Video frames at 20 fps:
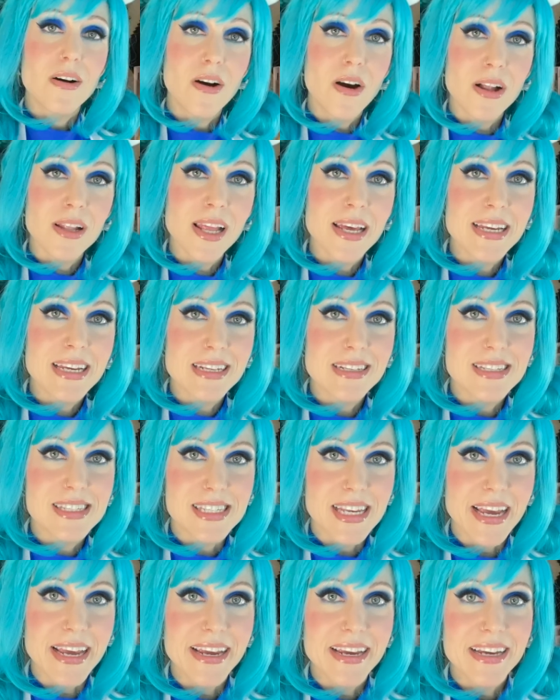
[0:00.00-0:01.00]
All I can
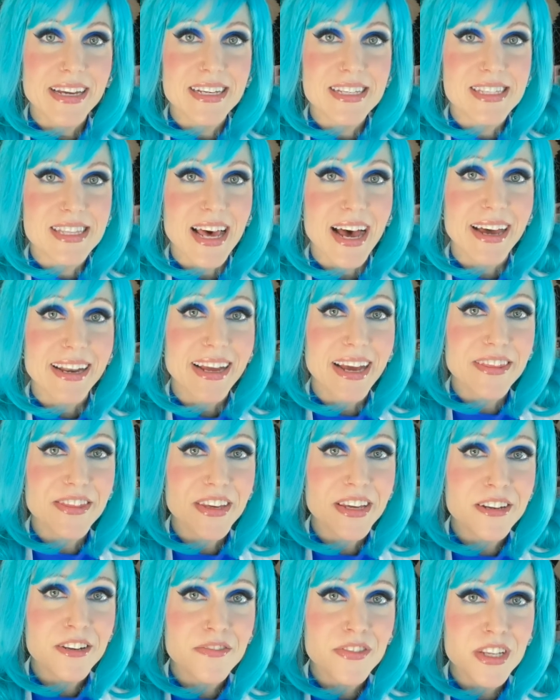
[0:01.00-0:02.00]
say is that at the
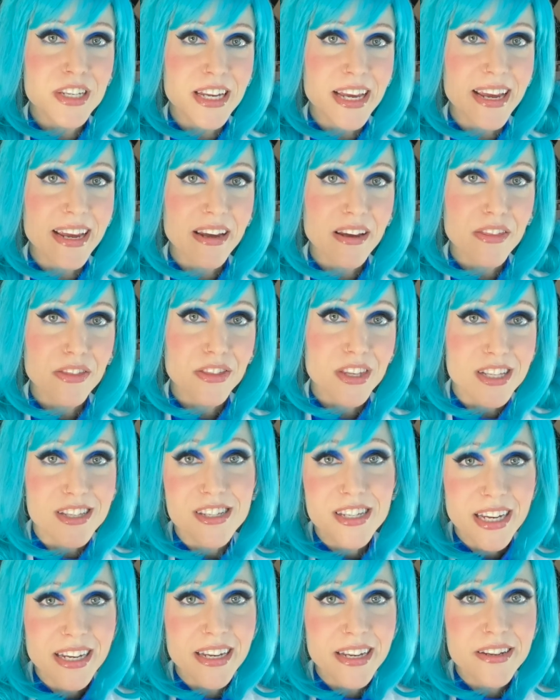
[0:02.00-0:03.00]
end of the day, this
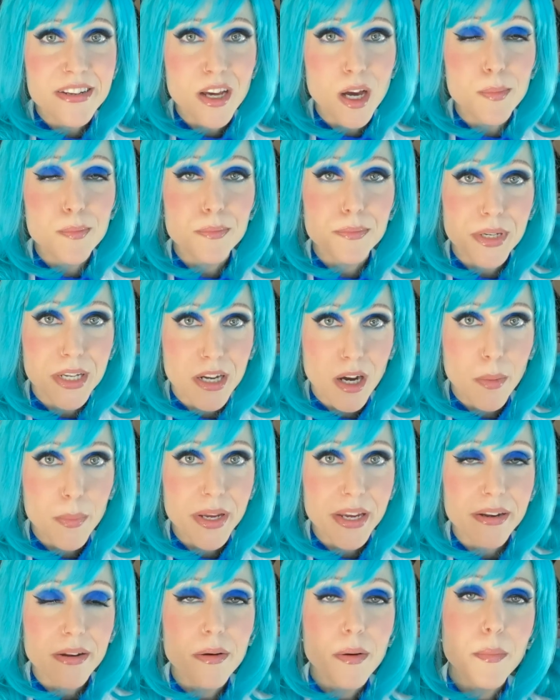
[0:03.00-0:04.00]
did end up
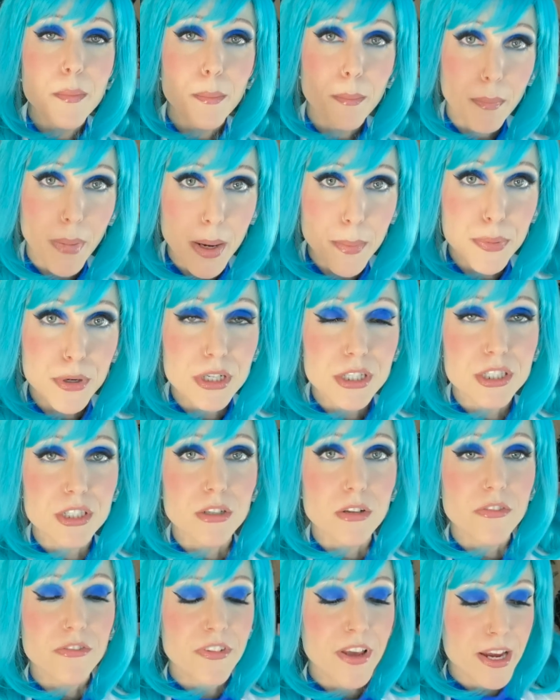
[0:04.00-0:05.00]
becoming my
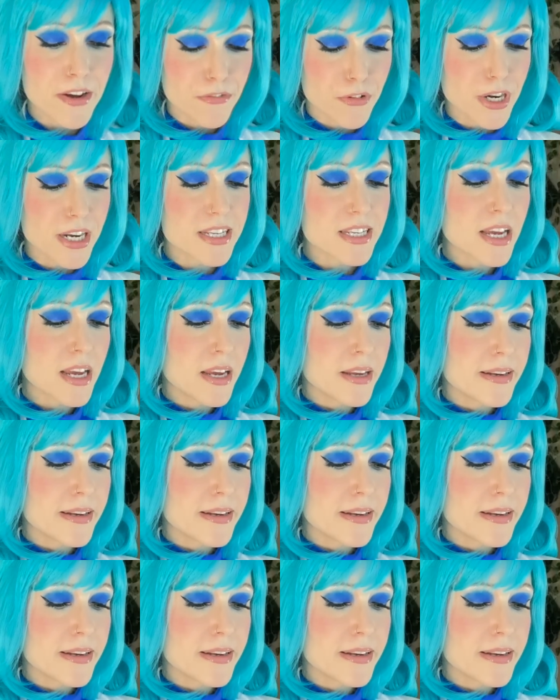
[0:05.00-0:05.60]
personal favorite.